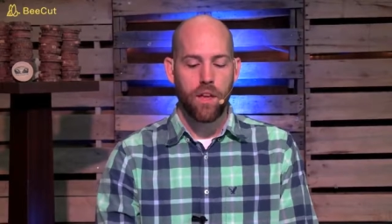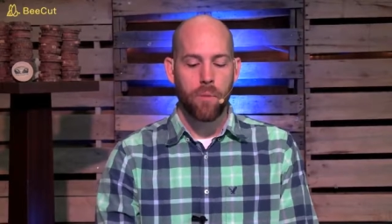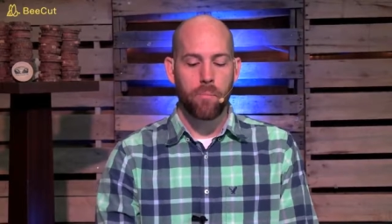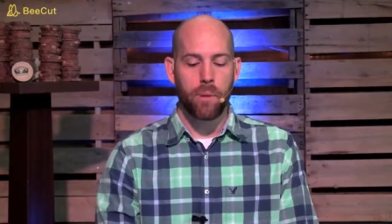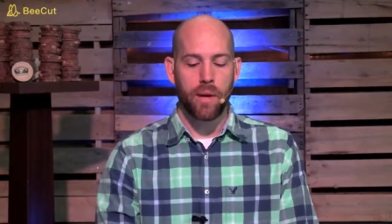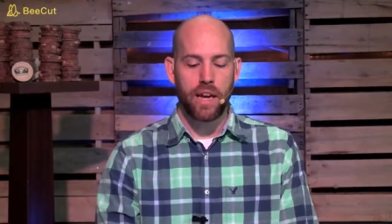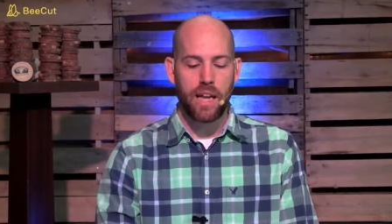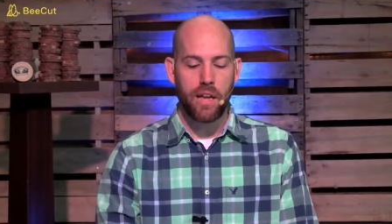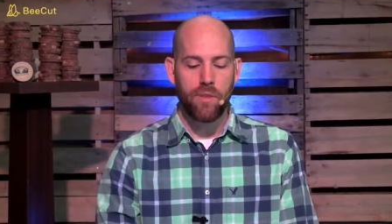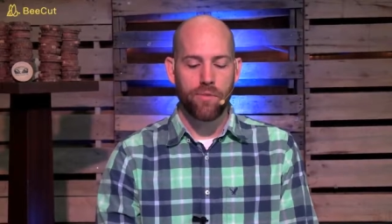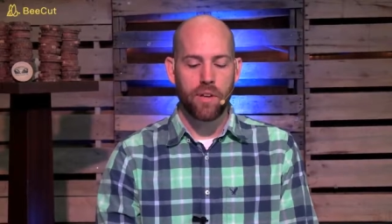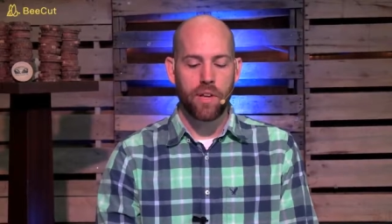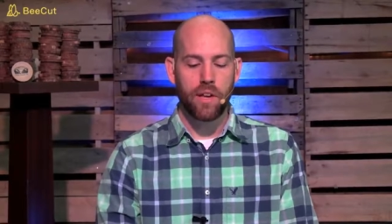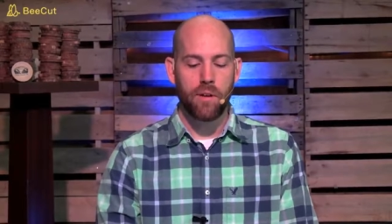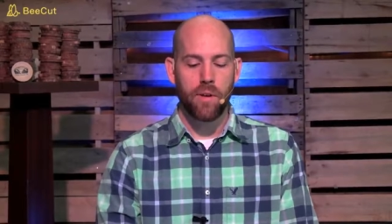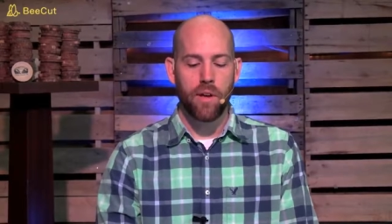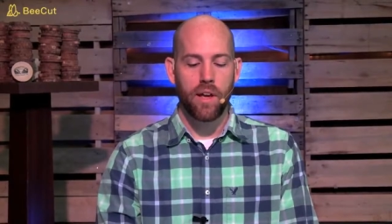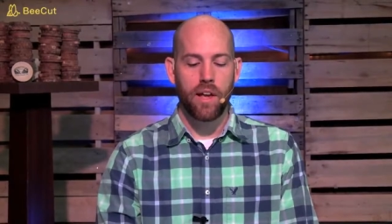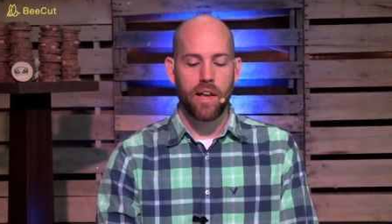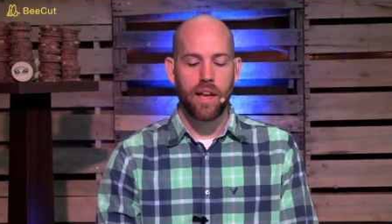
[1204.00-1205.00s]
But
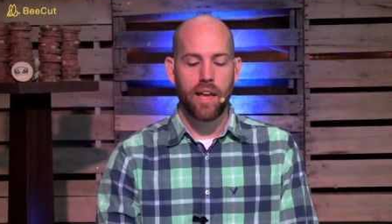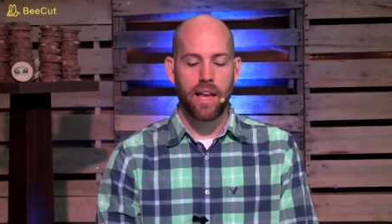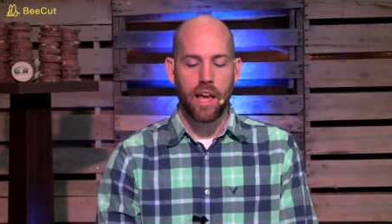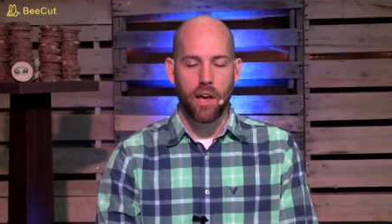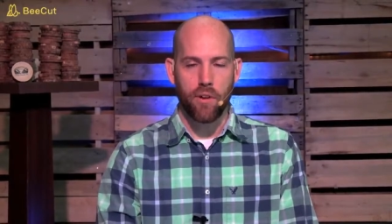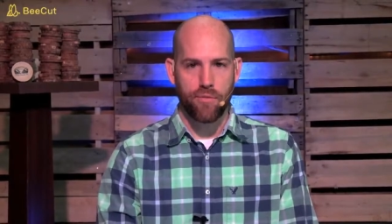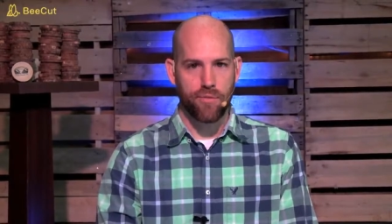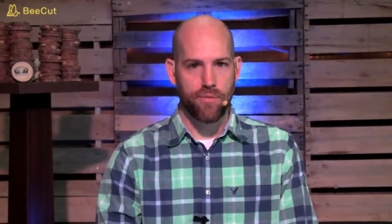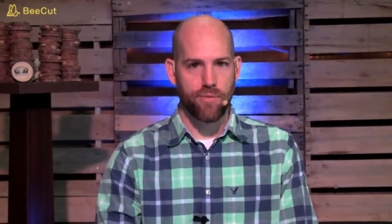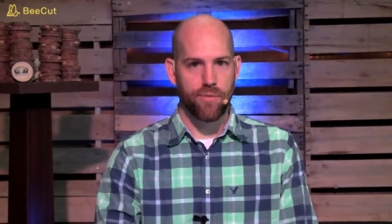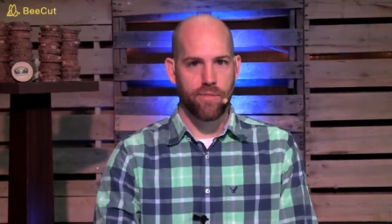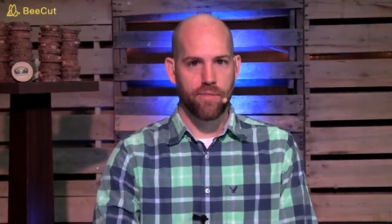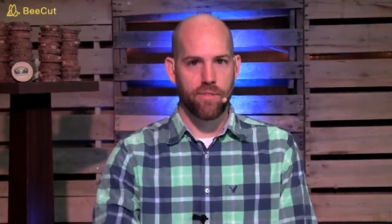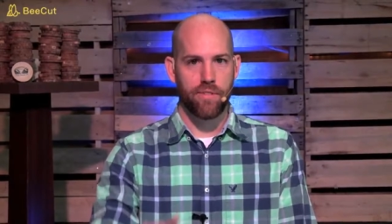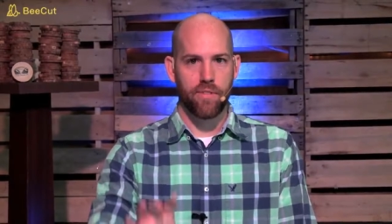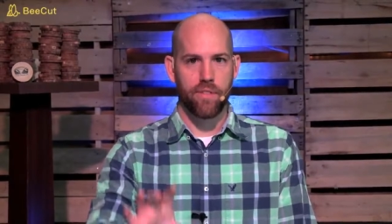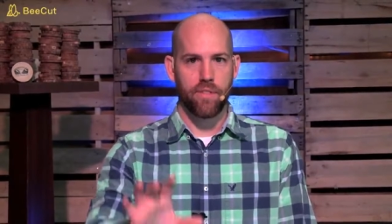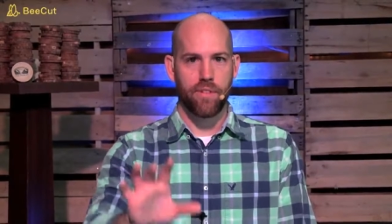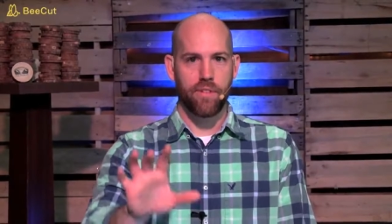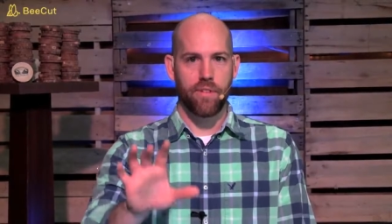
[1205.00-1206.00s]
even if
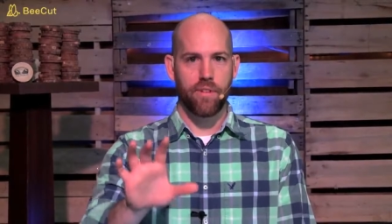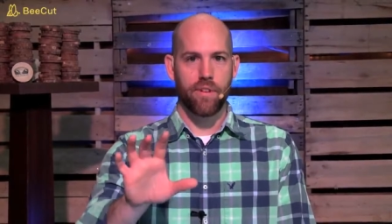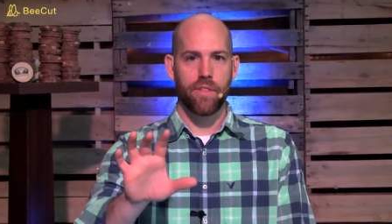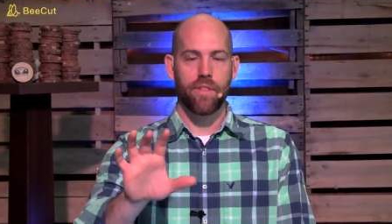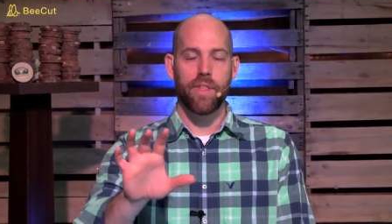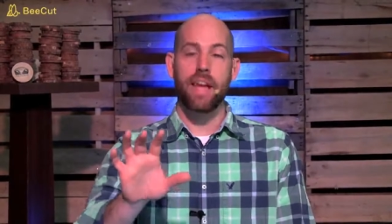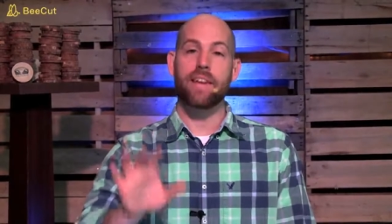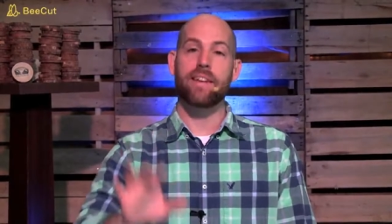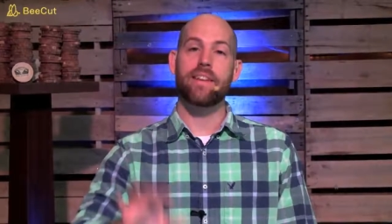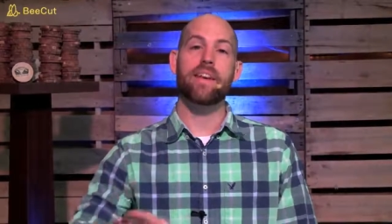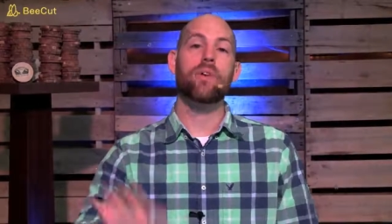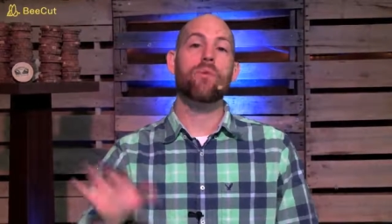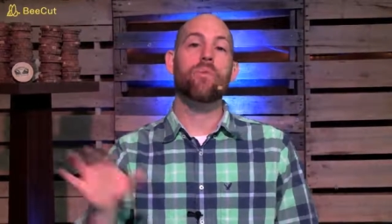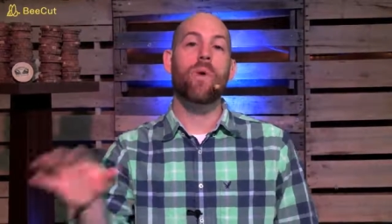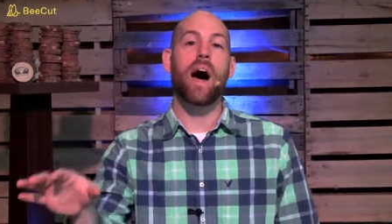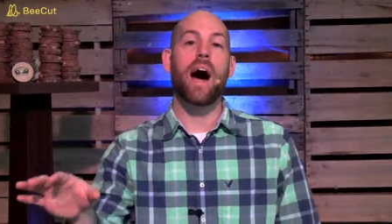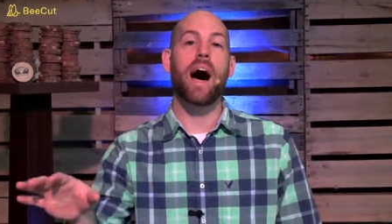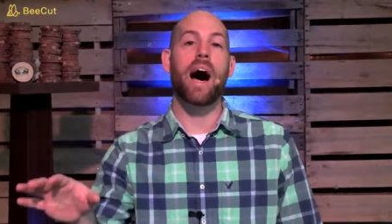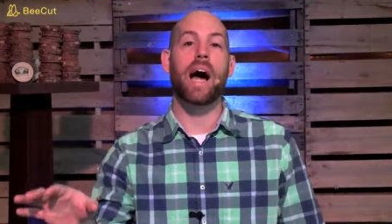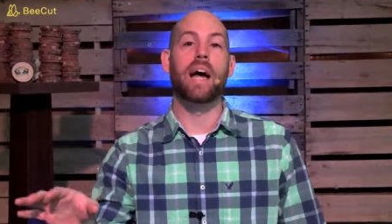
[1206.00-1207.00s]
they did
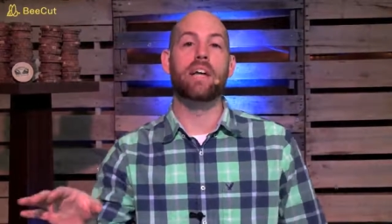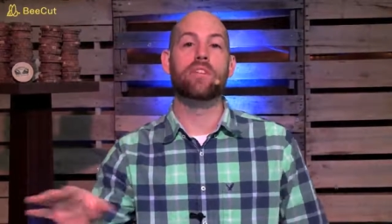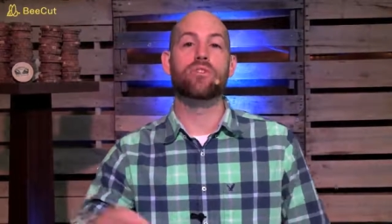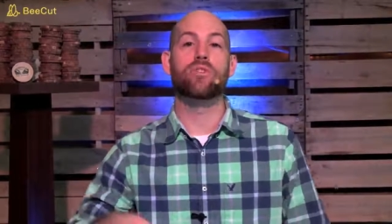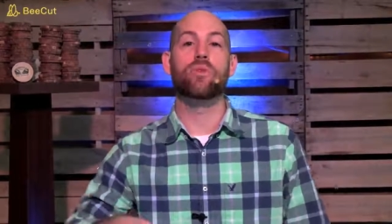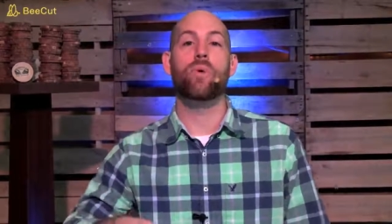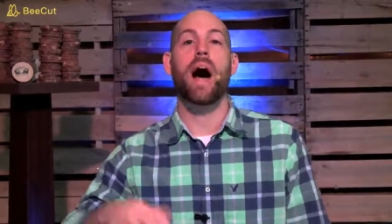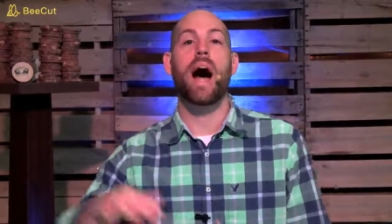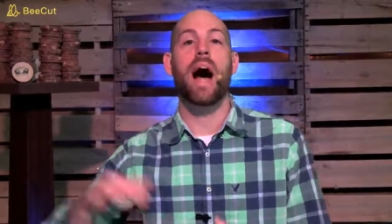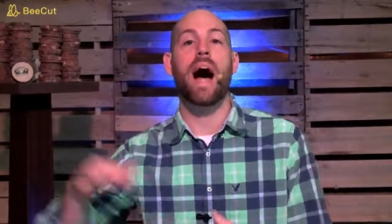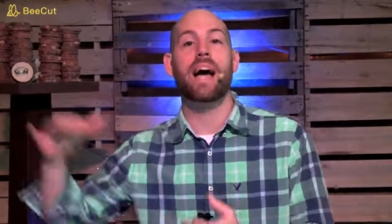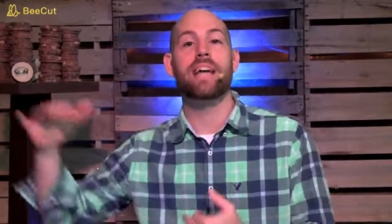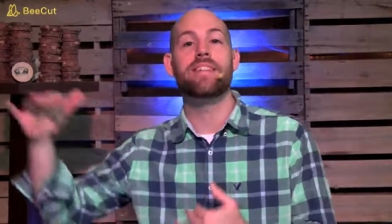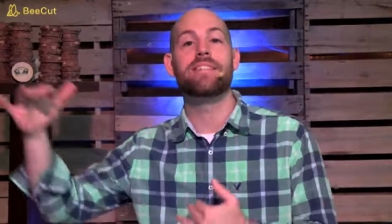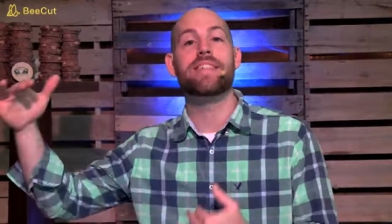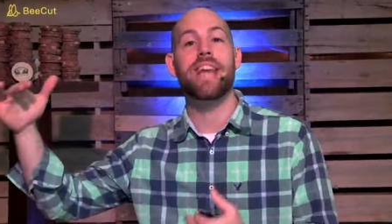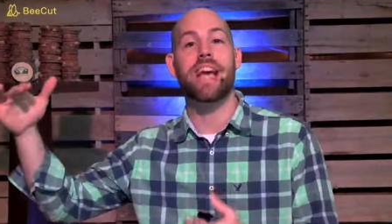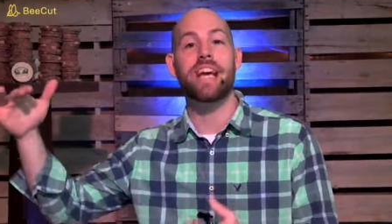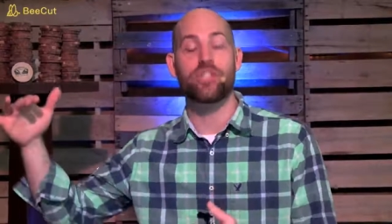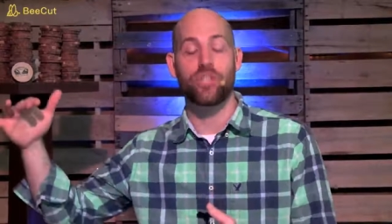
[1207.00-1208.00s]
rise to a high
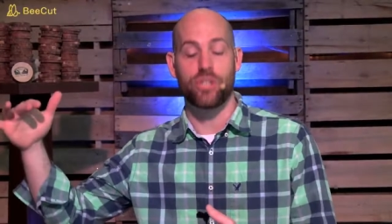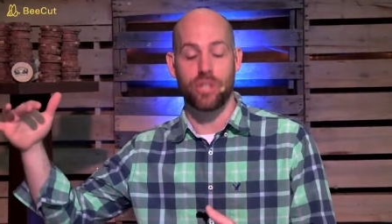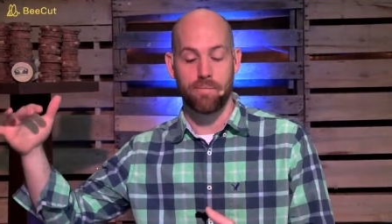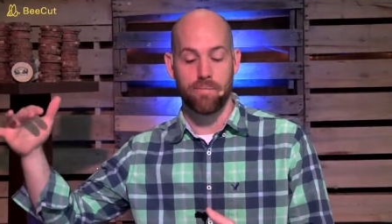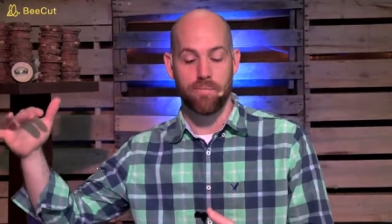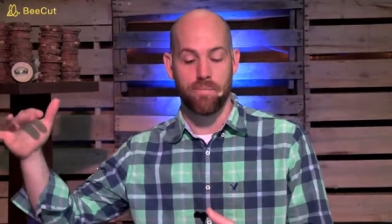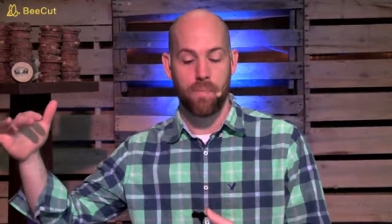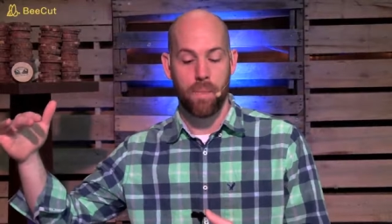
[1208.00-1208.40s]
station.